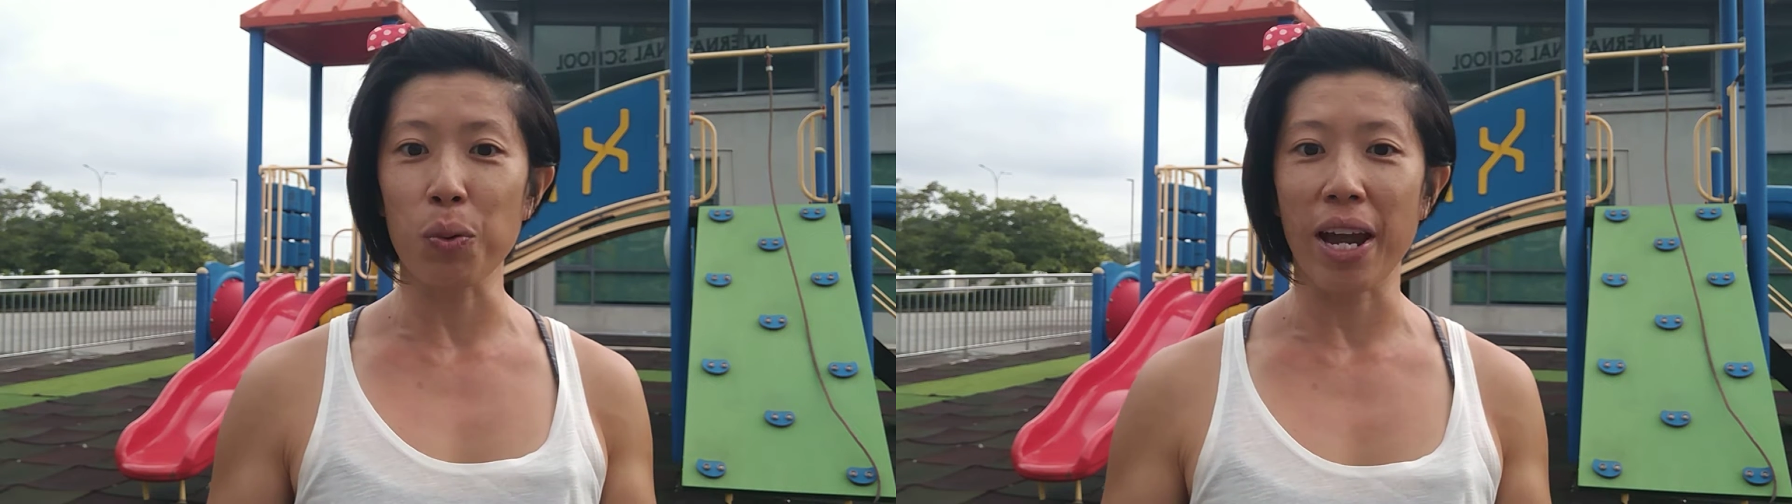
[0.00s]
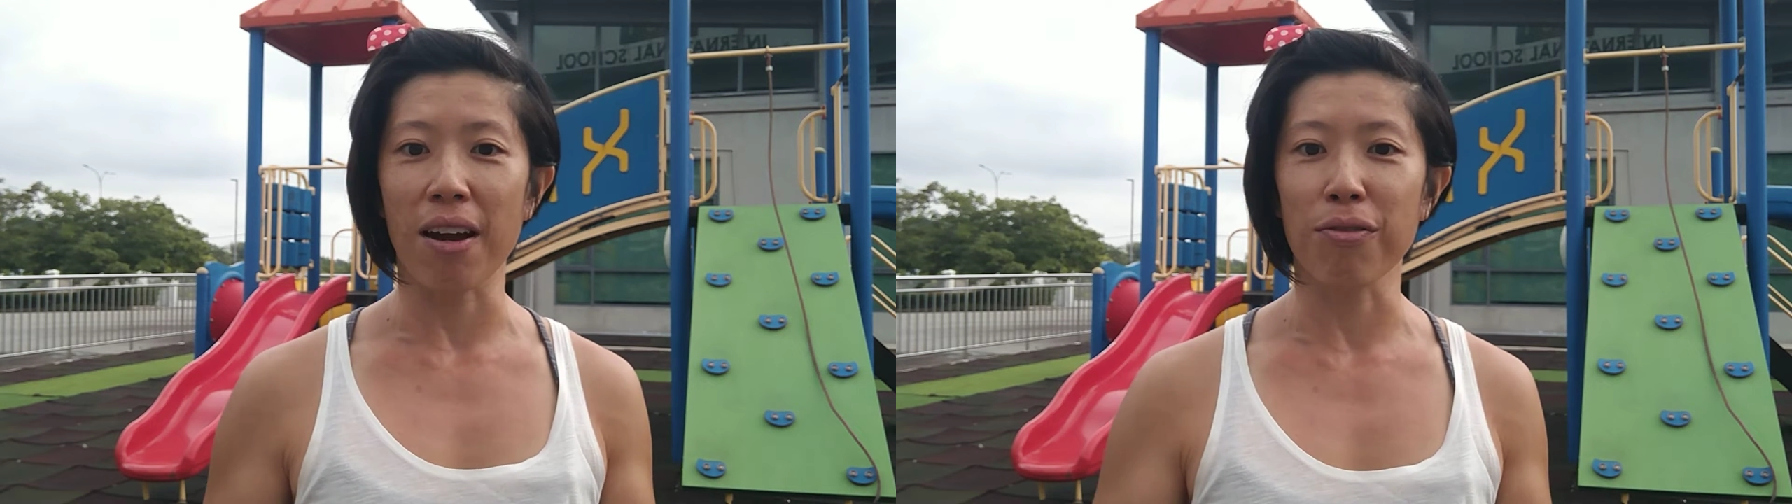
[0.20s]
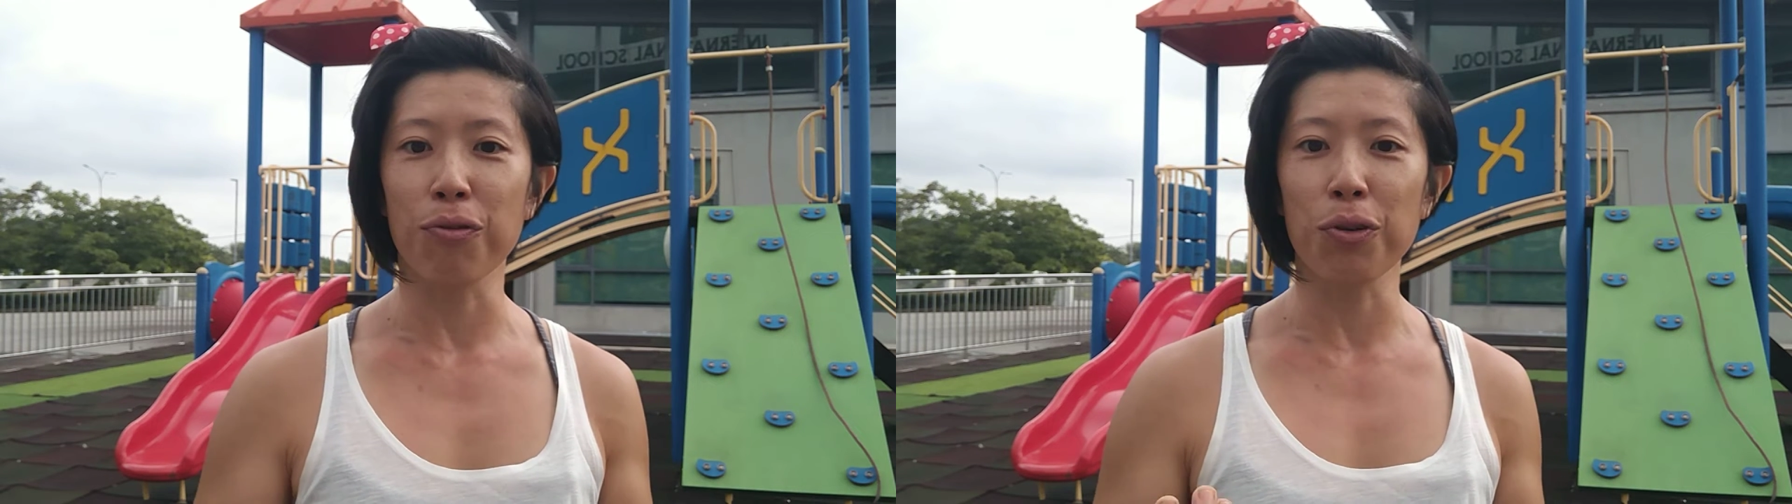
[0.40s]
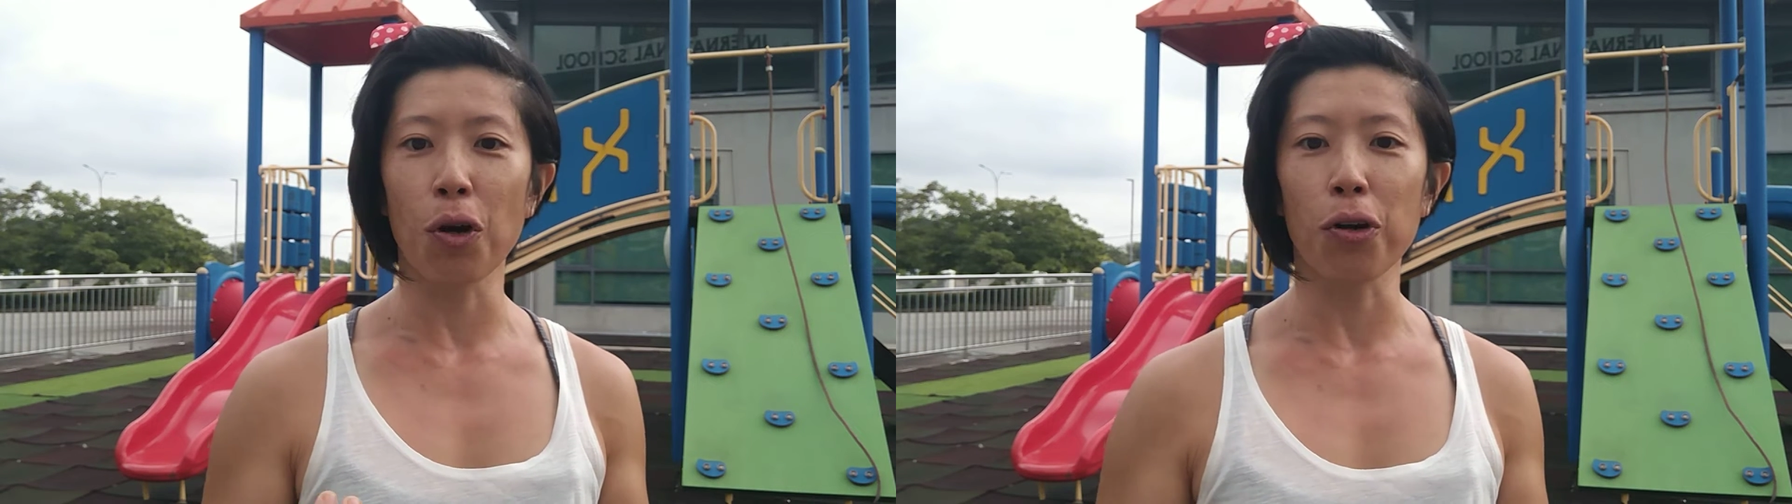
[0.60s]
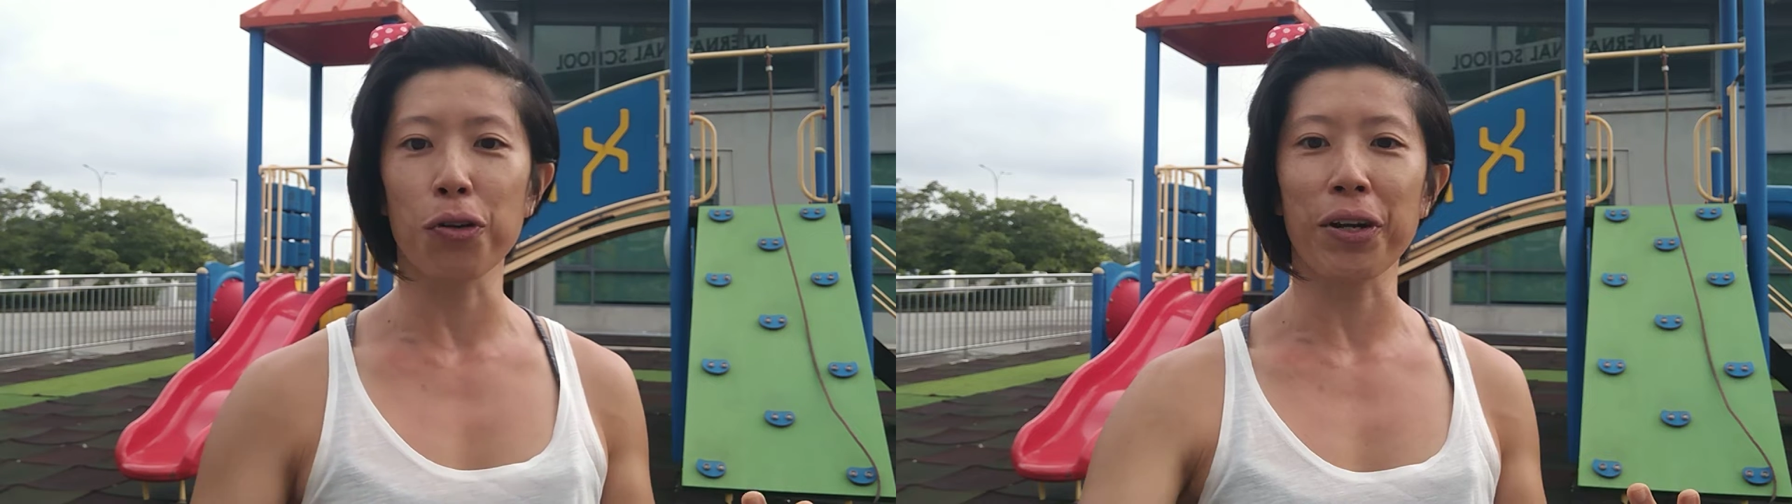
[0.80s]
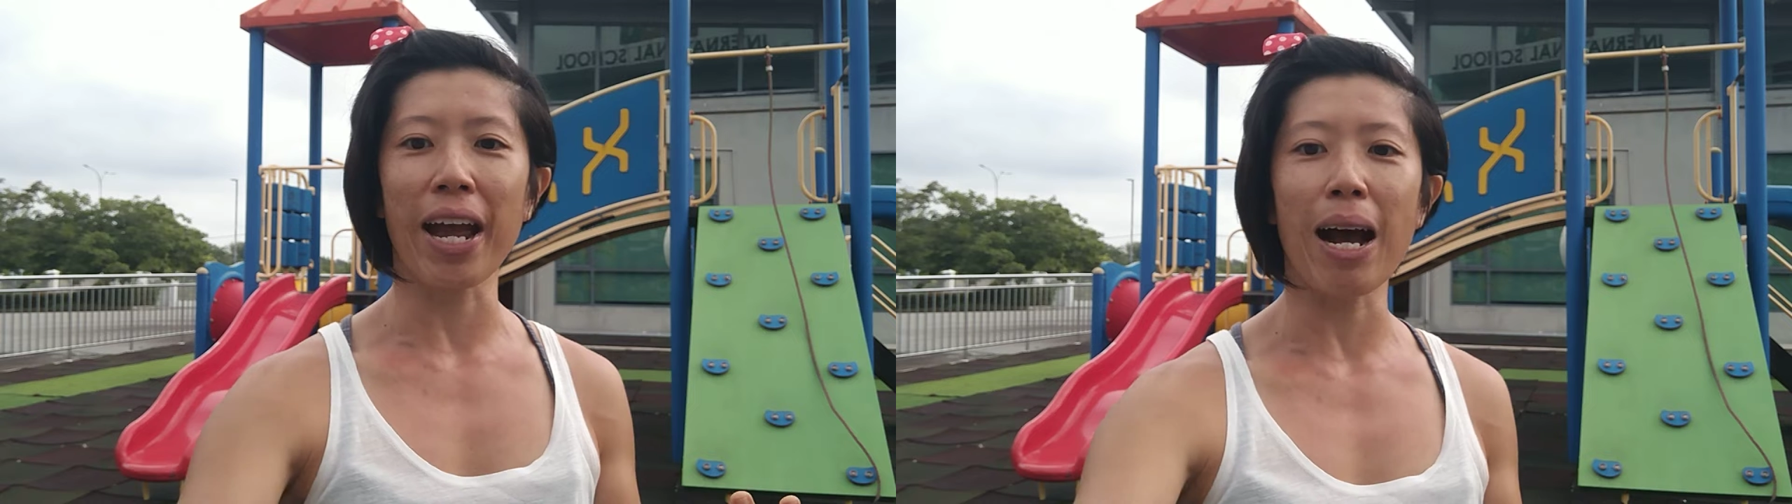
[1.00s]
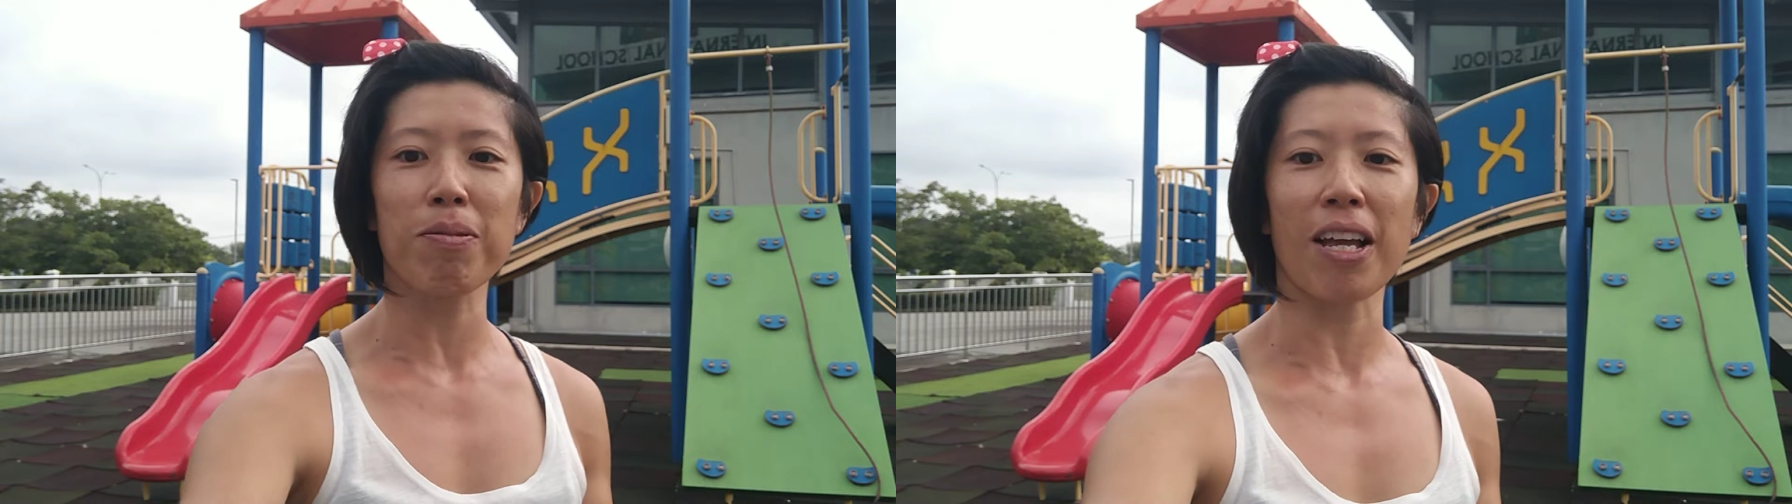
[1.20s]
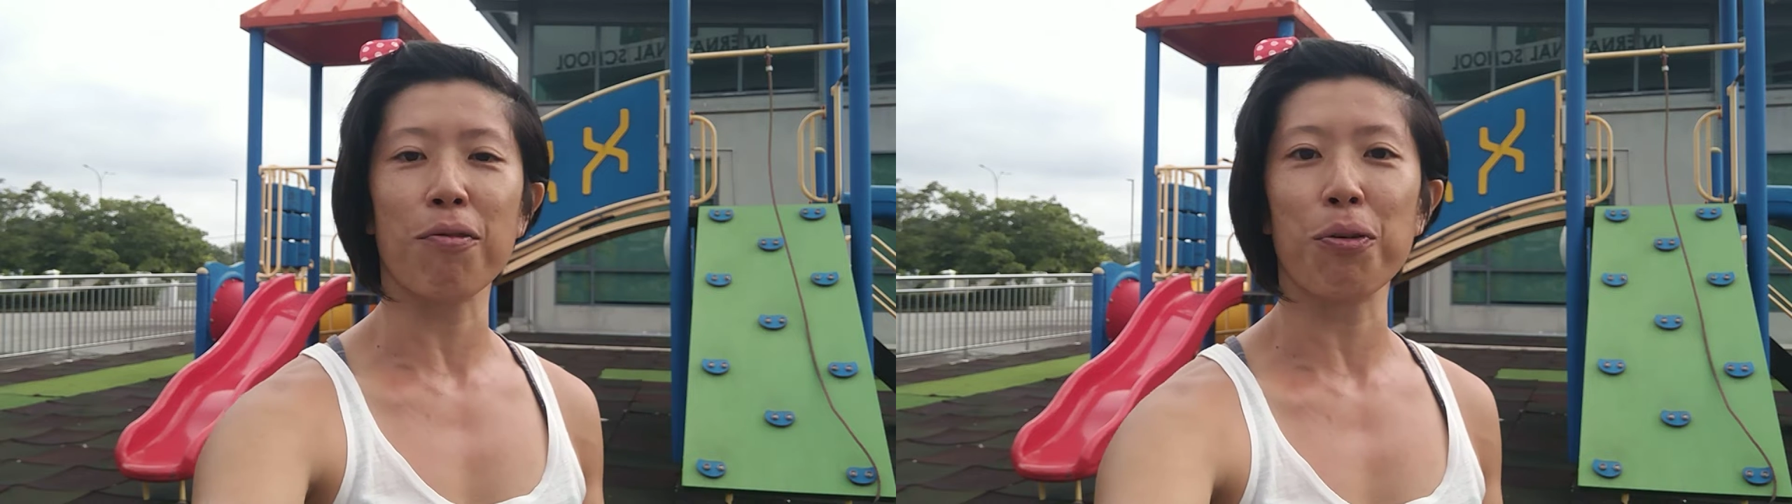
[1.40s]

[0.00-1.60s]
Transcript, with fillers: we have food ordering apps like